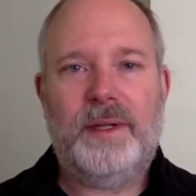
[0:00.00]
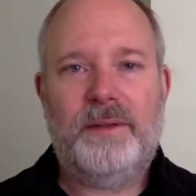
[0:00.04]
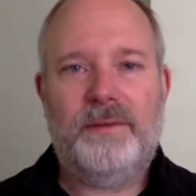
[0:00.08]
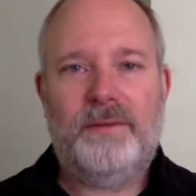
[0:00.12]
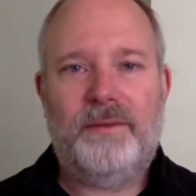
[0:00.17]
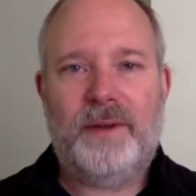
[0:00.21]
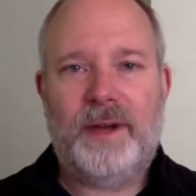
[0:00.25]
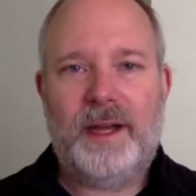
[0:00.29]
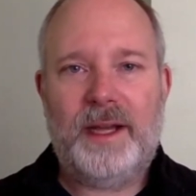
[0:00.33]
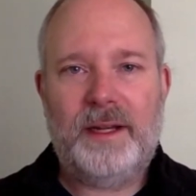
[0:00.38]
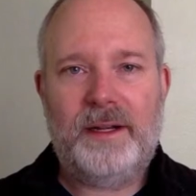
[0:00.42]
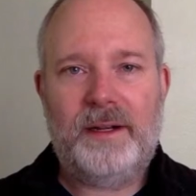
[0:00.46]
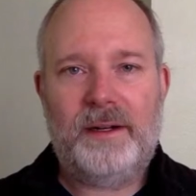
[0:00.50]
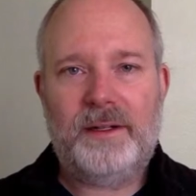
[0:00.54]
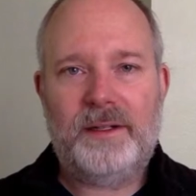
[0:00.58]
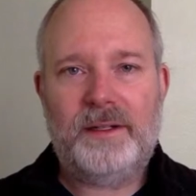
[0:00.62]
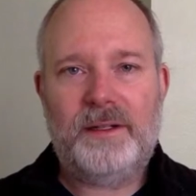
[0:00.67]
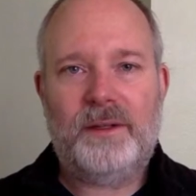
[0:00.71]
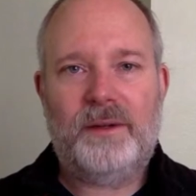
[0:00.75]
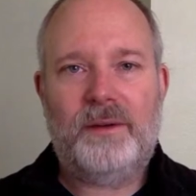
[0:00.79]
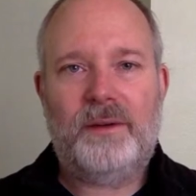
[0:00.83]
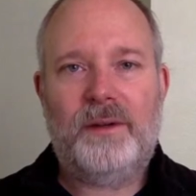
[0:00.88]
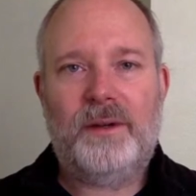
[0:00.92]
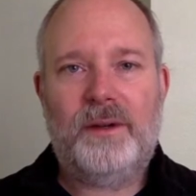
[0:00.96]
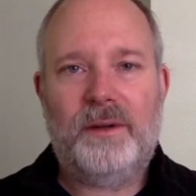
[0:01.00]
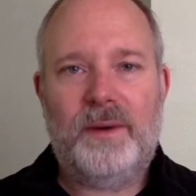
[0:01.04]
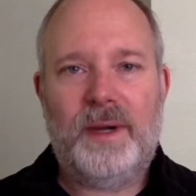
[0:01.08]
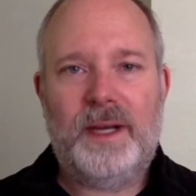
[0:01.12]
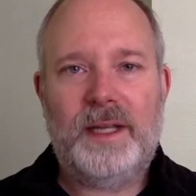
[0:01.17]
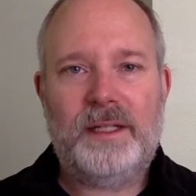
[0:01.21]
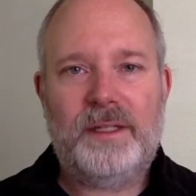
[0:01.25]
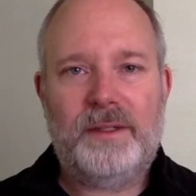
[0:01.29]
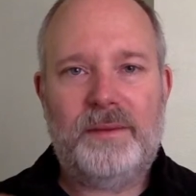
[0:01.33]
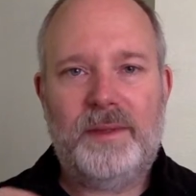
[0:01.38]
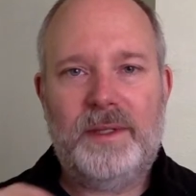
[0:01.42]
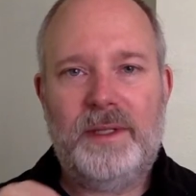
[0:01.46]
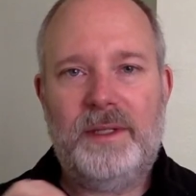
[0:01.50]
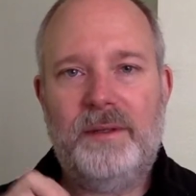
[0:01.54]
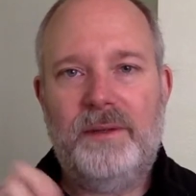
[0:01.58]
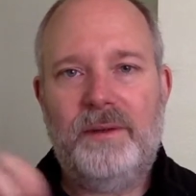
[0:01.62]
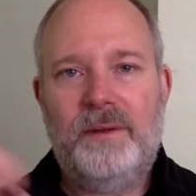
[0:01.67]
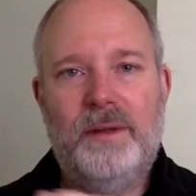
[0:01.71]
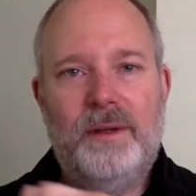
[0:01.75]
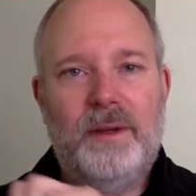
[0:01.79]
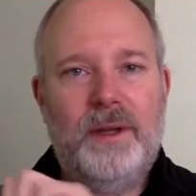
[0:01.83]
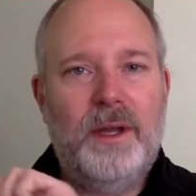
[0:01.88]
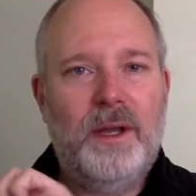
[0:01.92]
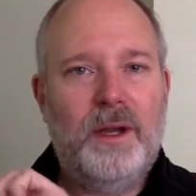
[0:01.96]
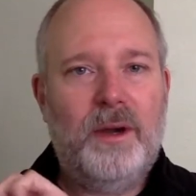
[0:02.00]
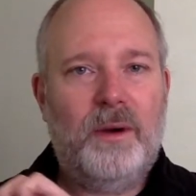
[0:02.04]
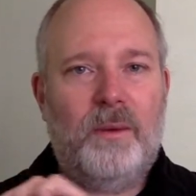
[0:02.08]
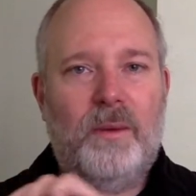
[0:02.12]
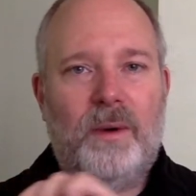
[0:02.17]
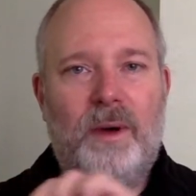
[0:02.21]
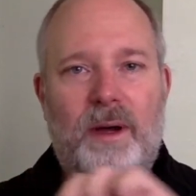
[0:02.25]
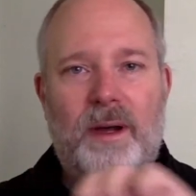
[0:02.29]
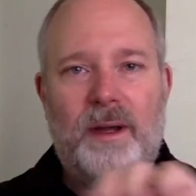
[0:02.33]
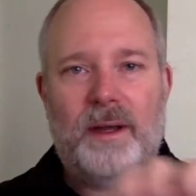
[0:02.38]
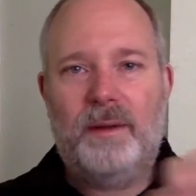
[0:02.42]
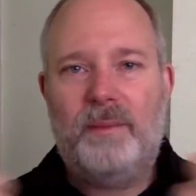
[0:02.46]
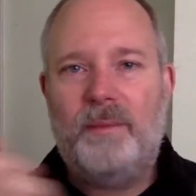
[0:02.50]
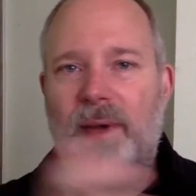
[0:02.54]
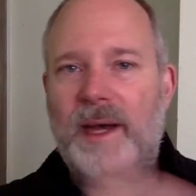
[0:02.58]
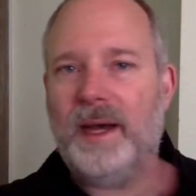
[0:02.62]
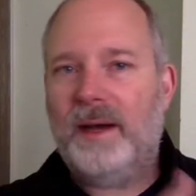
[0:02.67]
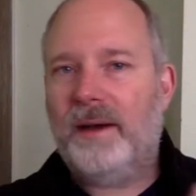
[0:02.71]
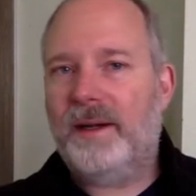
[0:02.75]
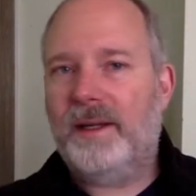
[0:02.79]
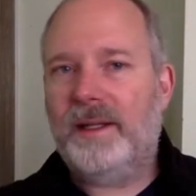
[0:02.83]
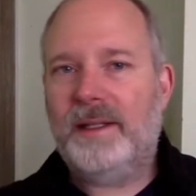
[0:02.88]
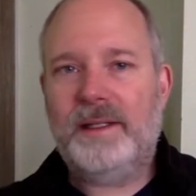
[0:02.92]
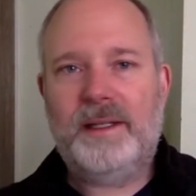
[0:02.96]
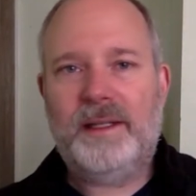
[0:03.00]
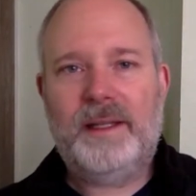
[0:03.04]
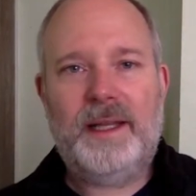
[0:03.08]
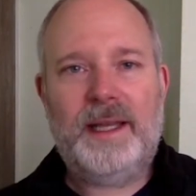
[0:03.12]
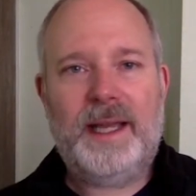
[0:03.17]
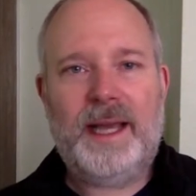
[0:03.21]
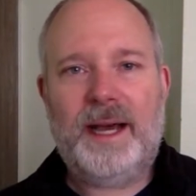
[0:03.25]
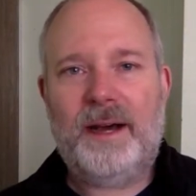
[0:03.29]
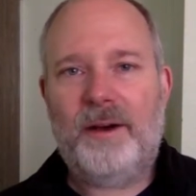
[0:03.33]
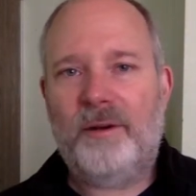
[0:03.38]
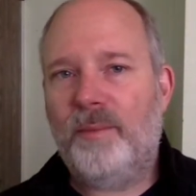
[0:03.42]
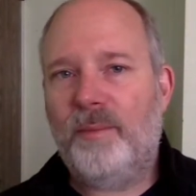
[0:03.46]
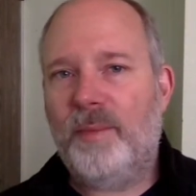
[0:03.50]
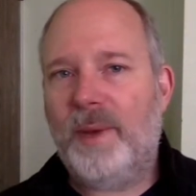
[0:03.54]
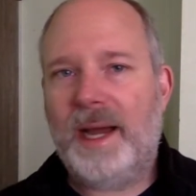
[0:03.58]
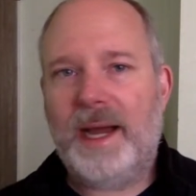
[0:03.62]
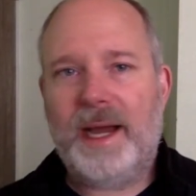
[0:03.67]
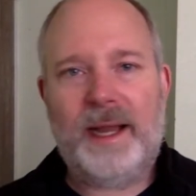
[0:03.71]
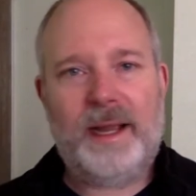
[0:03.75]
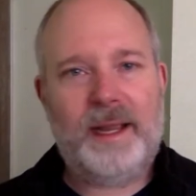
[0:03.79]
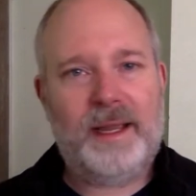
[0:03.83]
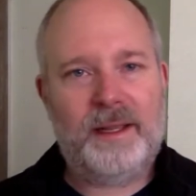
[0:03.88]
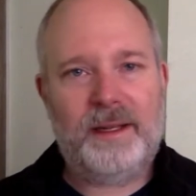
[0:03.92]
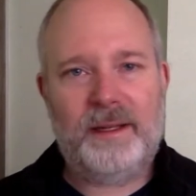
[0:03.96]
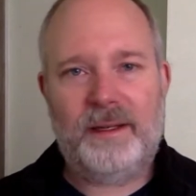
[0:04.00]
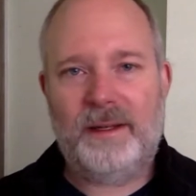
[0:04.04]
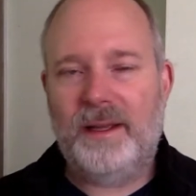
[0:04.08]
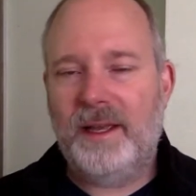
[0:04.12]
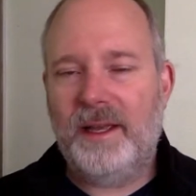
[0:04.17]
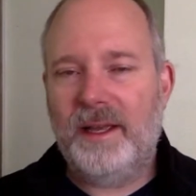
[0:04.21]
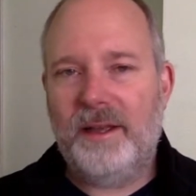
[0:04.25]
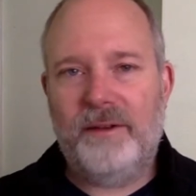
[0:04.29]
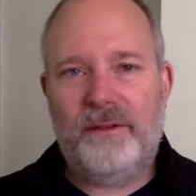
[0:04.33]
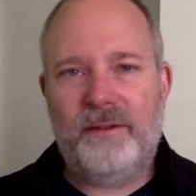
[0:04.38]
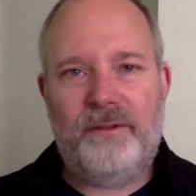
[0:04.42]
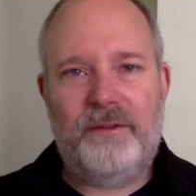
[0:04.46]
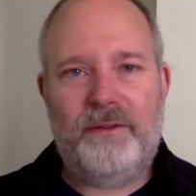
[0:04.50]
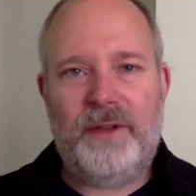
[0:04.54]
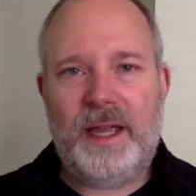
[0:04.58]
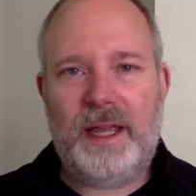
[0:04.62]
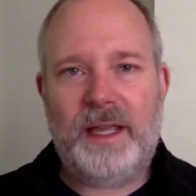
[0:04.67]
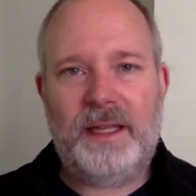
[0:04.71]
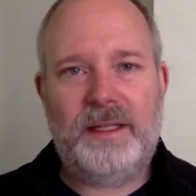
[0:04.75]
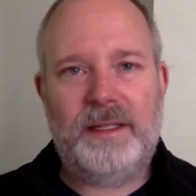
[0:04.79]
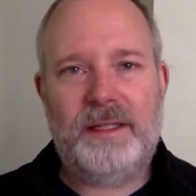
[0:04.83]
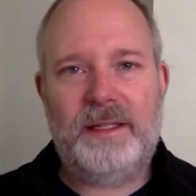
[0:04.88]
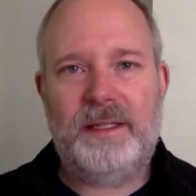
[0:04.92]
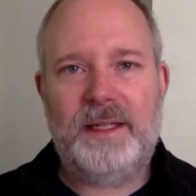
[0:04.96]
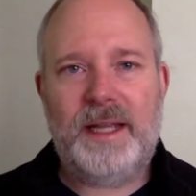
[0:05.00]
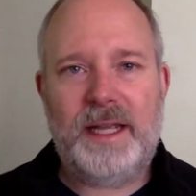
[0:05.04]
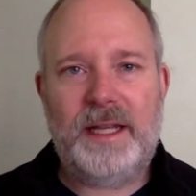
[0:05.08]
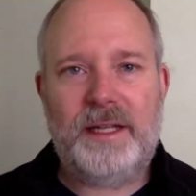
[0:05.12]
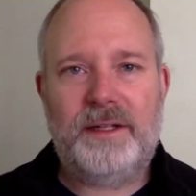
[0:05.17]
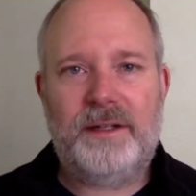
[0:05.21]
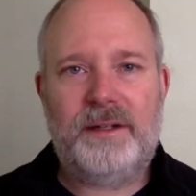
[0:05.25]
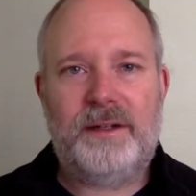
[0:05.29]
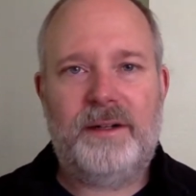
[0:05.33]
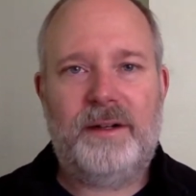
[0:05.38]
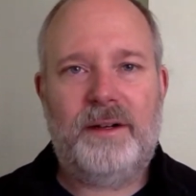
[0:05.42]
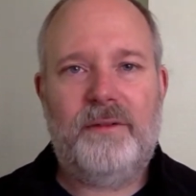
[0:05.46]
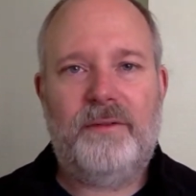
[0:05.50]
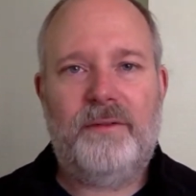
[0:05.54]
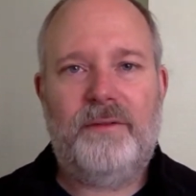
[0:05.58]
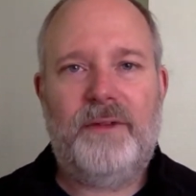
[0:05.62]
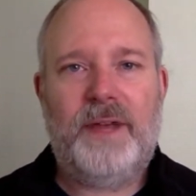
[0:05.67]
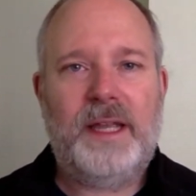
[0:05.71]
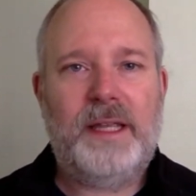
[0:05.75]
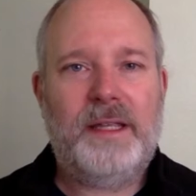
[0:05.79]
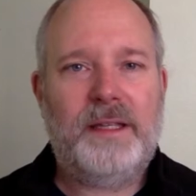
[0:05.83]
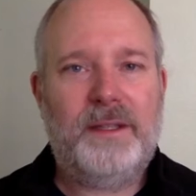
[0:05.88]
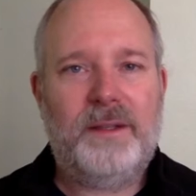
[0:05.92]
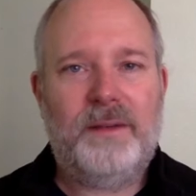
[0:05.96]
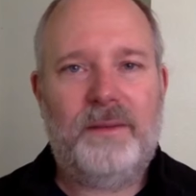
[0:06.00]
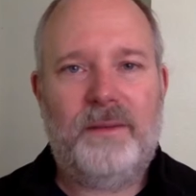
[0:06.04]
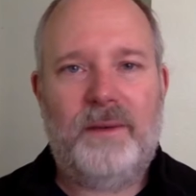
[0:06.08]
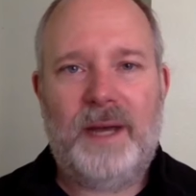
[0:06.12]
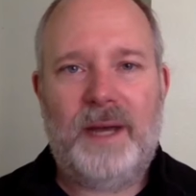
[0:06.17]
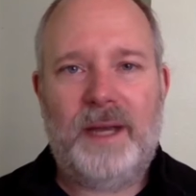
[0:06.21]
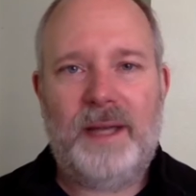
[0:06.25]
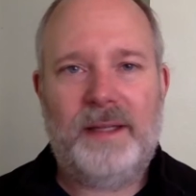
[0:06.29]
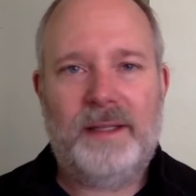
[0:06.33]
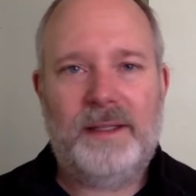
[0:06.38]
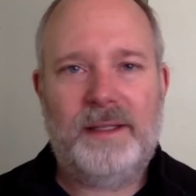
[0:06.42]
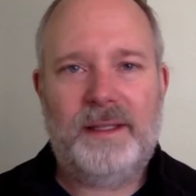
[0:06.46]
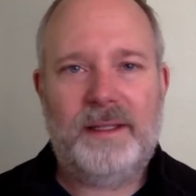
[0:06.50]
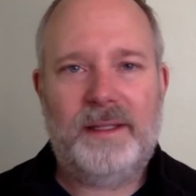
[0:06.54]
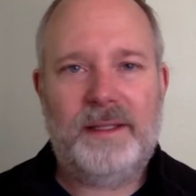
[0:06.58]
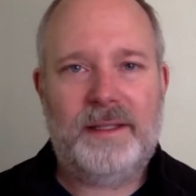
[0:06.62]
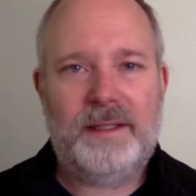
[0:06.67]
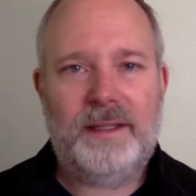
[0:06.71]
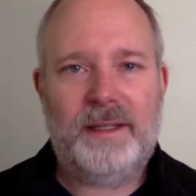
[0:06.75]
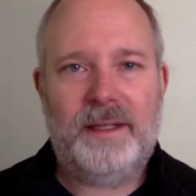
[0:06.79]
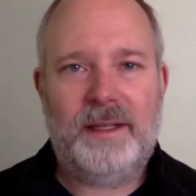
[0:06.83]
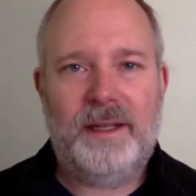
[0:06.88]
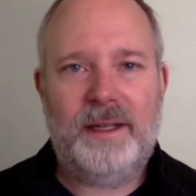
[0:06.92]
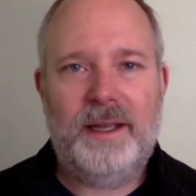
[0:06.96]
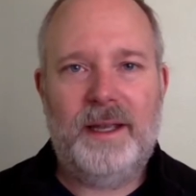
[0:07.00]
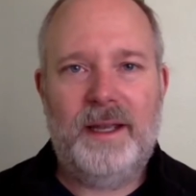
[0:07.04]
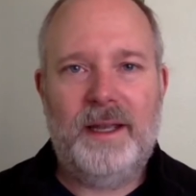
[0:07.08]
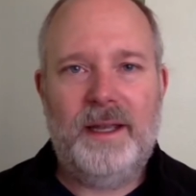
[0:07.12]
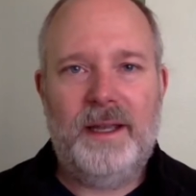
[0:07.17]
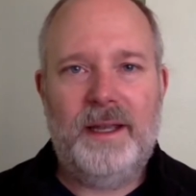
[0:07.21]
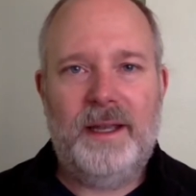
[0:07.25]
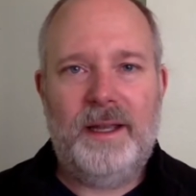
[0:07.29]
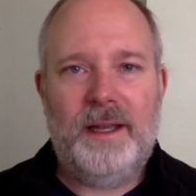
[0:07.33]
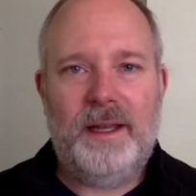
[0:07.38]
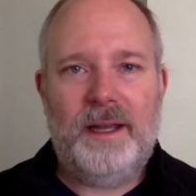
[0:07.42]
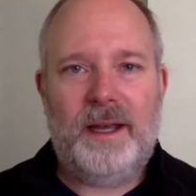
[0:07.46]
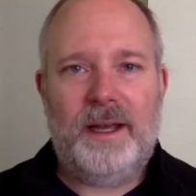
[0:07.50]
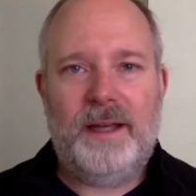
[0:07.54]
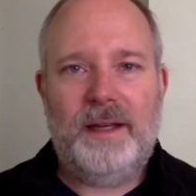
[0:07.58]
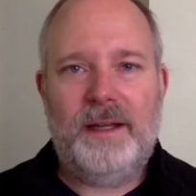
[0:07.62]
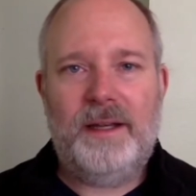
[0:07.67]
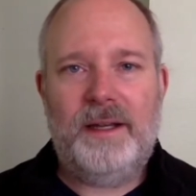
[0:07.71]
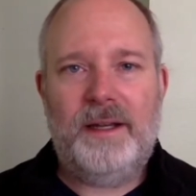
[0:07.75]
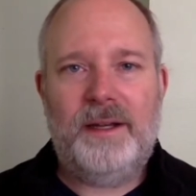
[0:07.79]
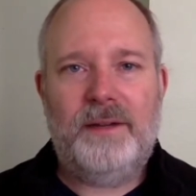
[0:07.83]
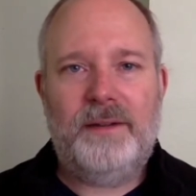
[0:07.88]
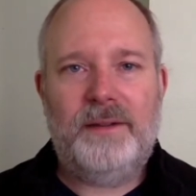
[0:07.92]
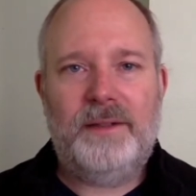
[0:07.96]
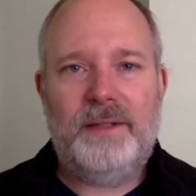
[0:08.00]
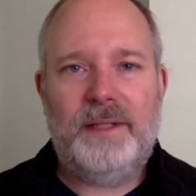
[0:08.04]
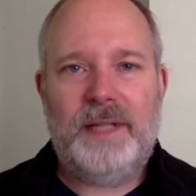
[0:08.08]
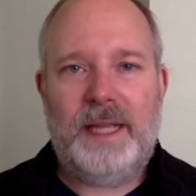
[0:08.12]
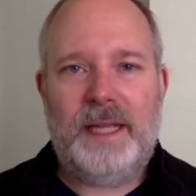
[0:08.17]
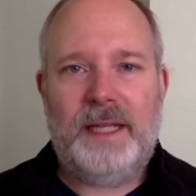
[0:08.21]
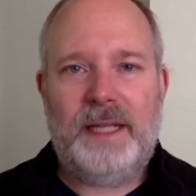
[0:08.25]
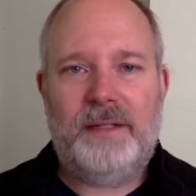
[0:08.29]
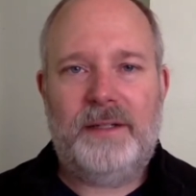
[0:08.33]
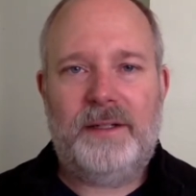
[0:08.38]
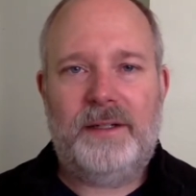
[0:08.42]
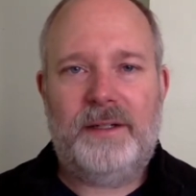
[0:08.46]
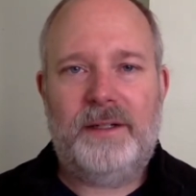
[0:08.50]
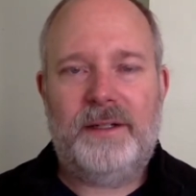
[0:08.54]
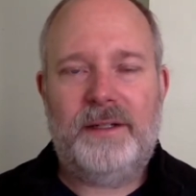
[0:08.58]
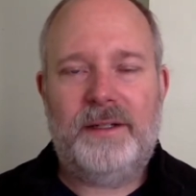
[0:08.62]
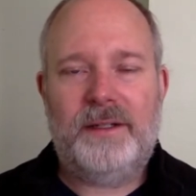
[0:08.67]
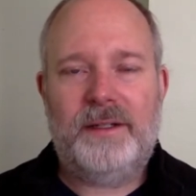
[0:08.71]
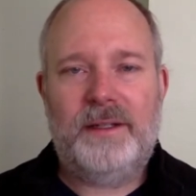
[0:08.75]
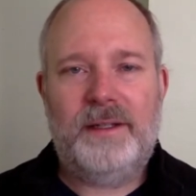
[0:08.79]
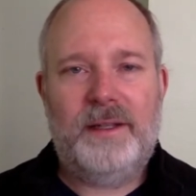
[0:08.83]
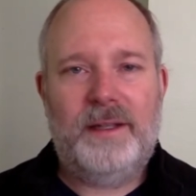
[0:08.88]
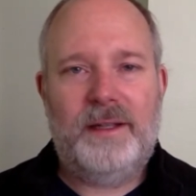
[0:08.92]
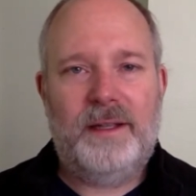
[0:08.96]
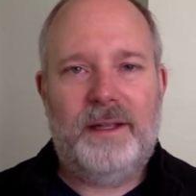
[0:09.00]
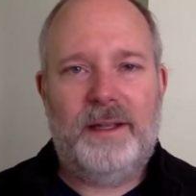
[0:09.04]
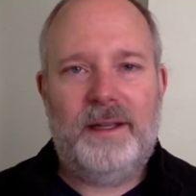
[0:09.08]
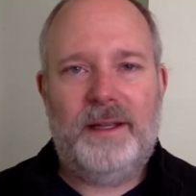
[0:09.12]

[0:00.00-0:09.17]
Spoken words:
We find our soul quest. We do the walkabout into the outback and face nature and face the wildness and unknown dangers